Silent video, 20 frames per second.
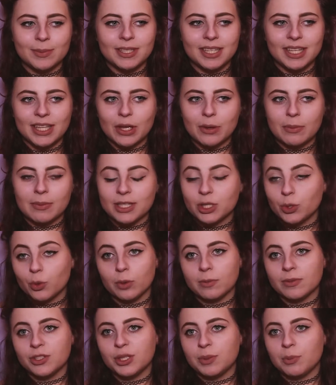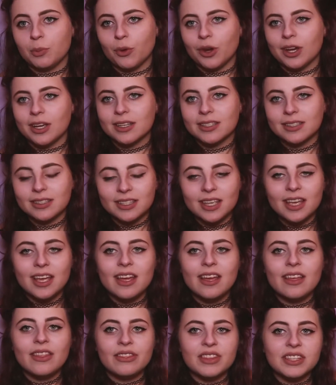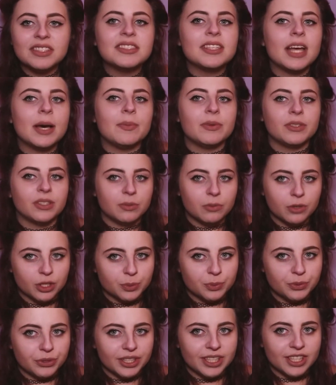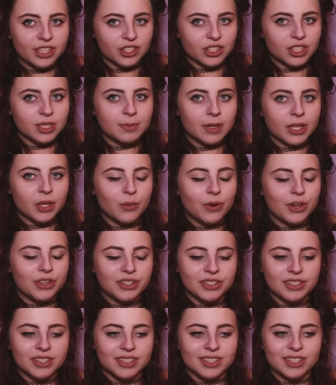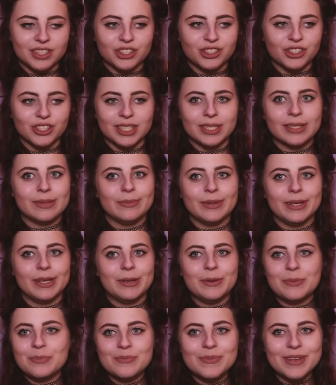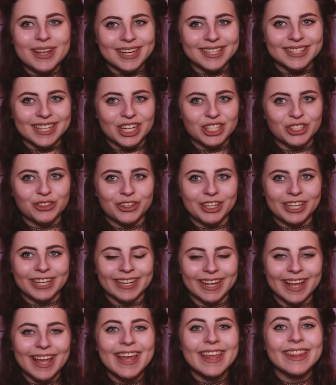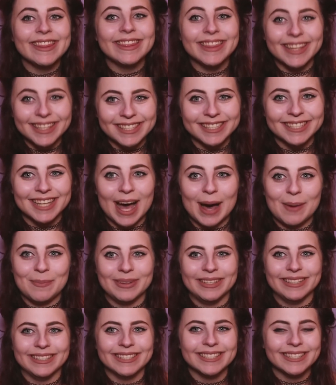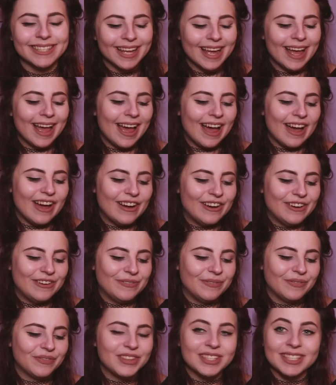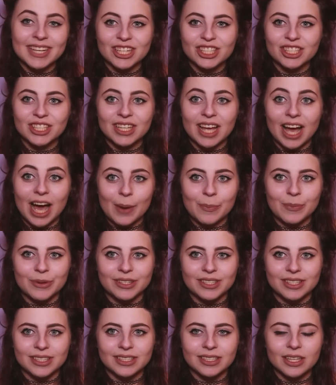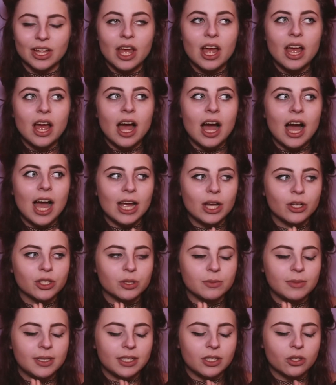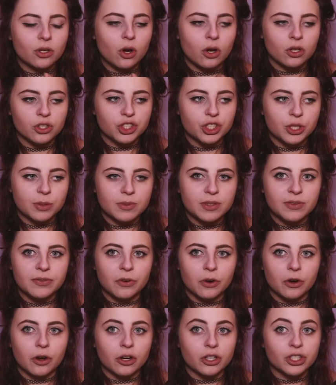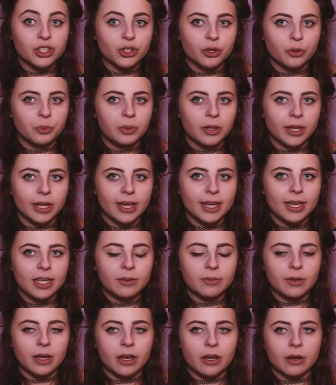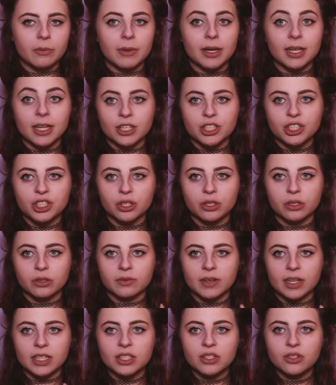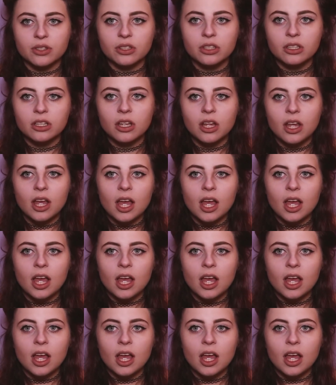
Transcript: sitting there and my sewing machine breaks. This has happened on multiple occasions, by the way. This is just me exaggerating. This has happened. This actually happened. I also made costumes for our school play my last year of high school,